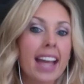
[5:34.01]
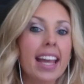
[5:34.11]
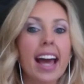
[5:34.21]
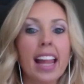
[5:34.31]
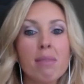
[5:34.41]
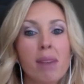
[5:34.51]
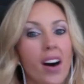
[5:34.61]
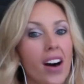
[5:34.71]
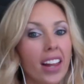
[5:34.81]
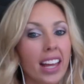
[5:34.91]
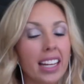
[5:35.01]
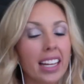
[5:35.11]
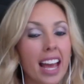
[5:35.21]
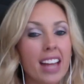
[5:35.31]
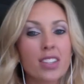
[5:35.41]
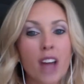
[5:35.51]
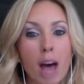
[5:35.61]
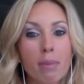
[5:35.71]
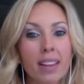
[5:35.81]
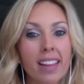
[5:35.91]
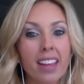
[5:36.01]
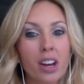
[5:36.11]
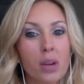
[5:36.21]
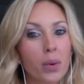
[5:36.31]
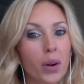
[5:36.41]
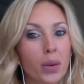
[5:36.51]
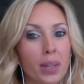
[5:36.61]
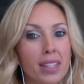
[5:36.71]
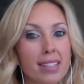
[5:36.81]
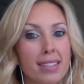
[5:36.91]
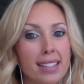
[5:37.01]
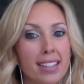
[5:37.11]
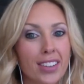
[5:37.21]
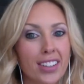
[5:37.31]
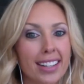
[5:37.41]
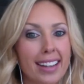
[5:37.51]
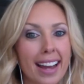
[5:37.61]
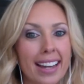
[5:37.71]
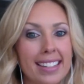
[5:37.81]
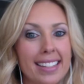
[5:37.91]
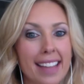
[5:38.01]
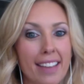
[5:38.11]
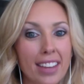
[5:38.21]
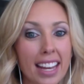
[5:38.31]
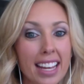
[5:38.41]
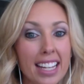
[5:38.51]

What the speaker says: Kelly Mulholland, top of the leaderboard with 697,